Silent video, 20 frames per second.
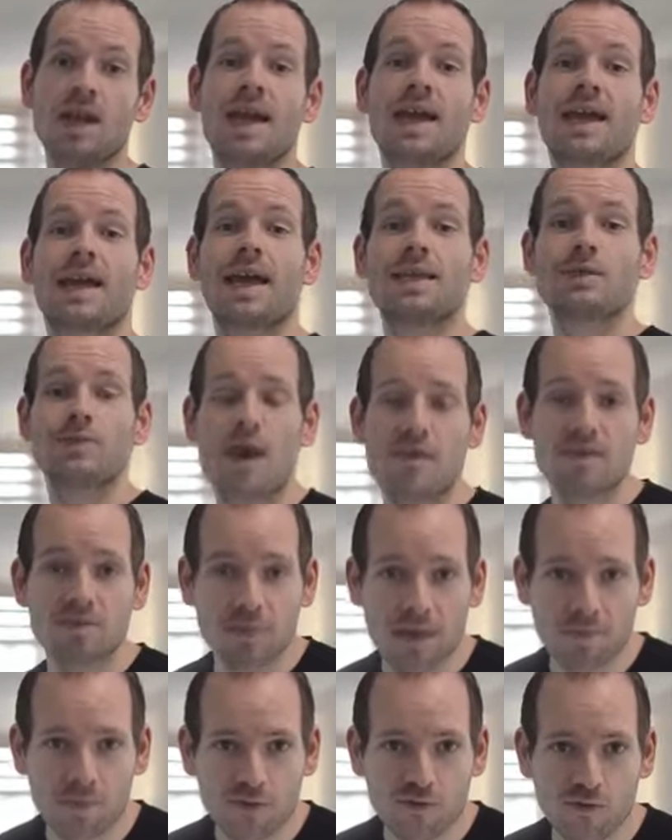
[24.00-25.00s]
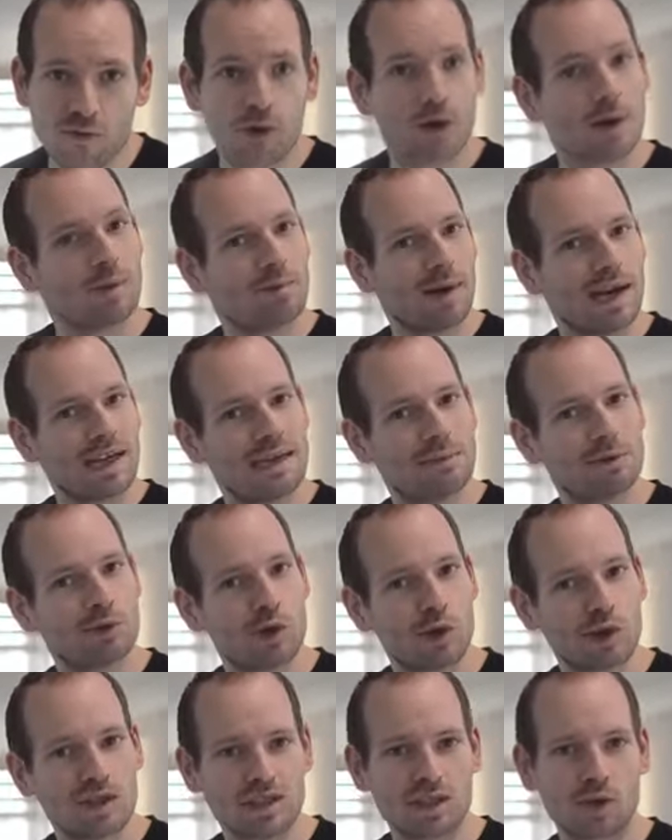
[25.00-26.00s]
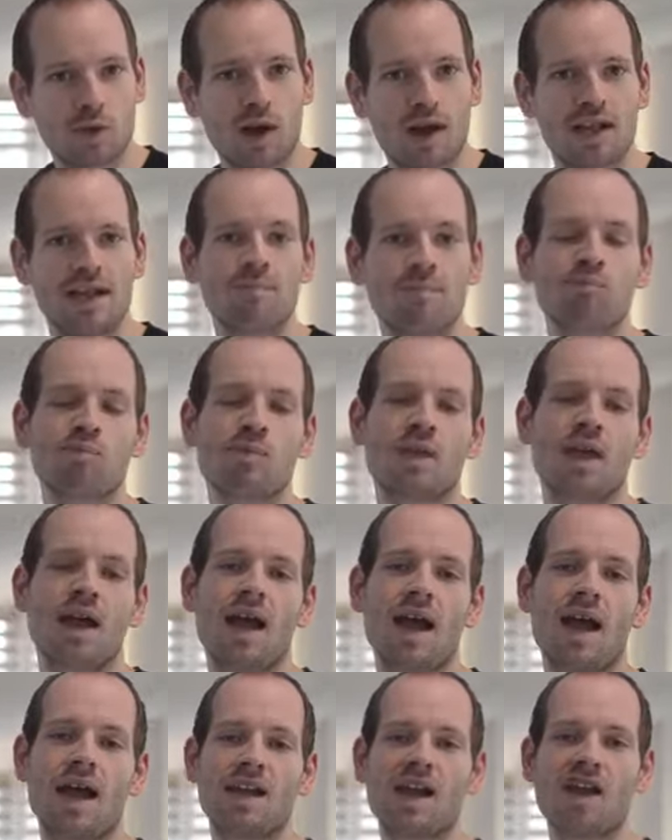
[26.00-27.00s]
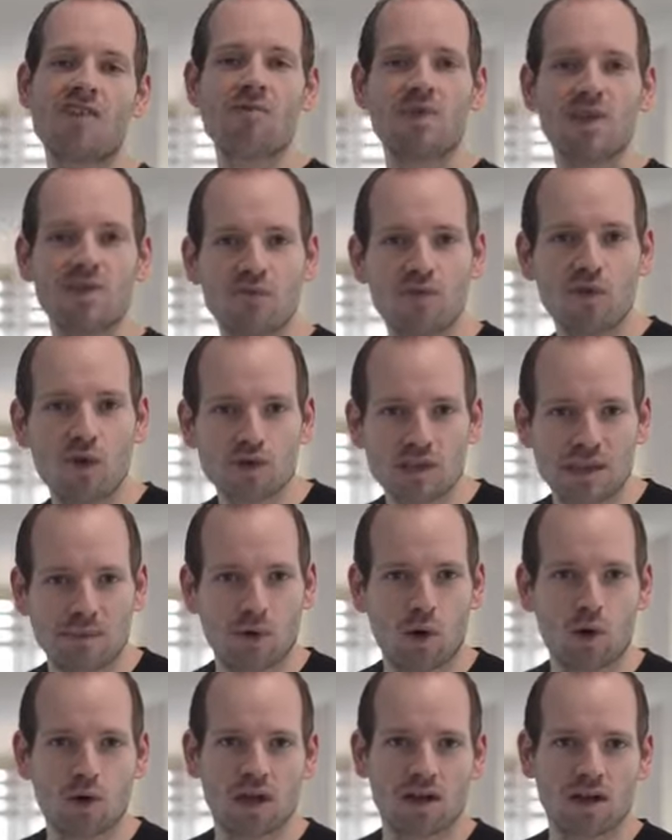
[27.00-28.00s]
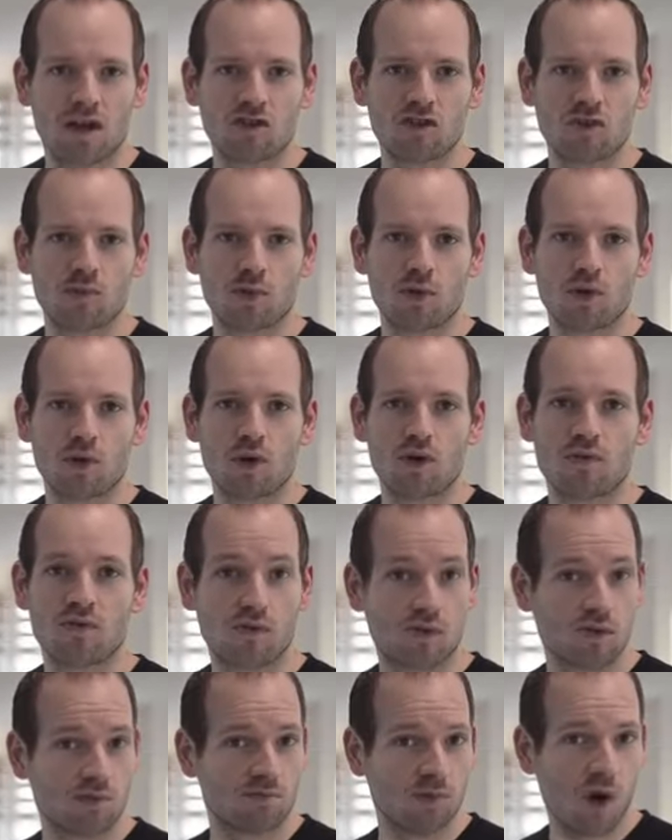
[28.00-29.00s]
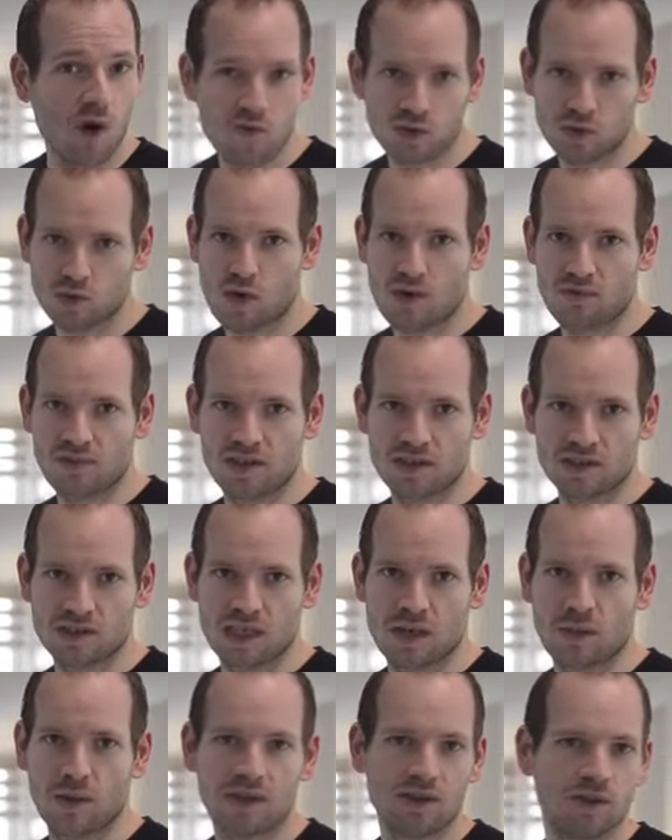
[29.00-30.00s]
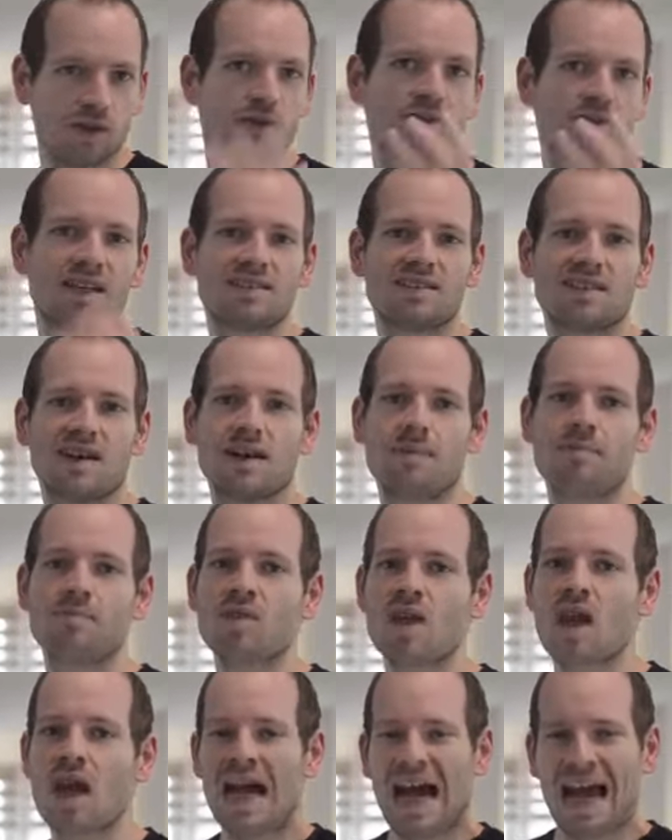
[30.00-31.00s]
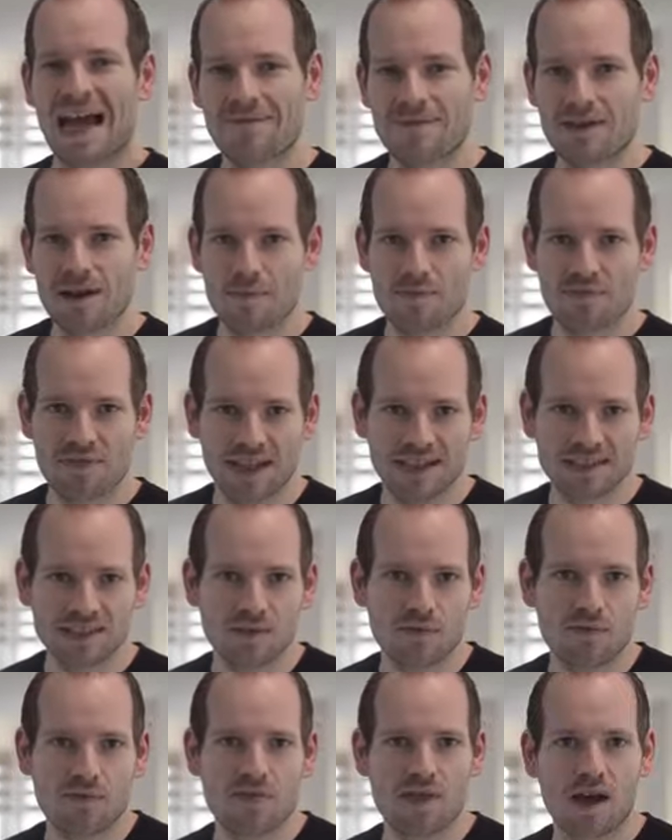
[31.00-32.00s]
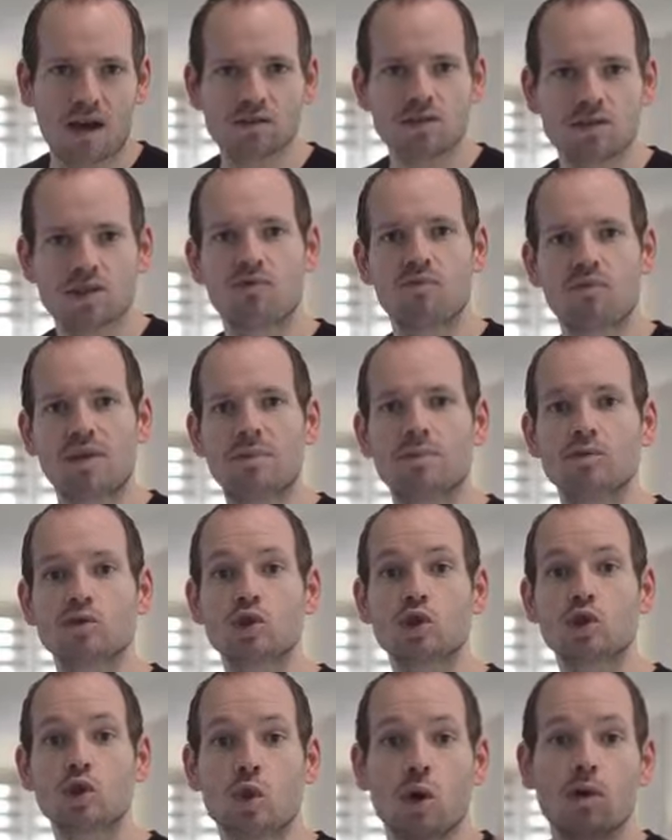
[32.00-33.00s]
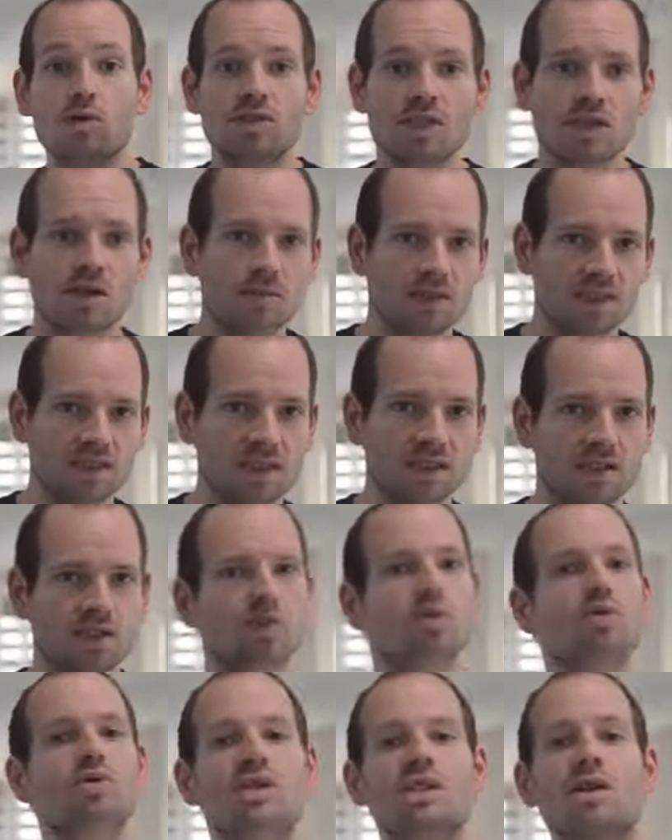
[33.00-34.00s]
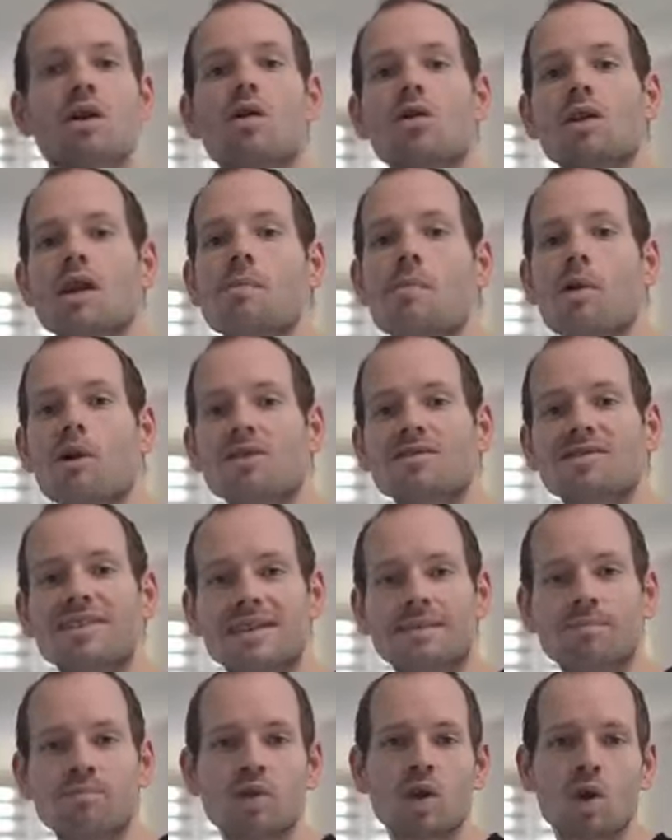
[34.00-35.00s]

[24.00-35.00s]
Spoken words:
in case we haven't met before, my name is Wilco, and I've been a full-time online entrepreneur for over 12 years now. And during that time, I've helped tens of thousands of people to grow their business using online marketing,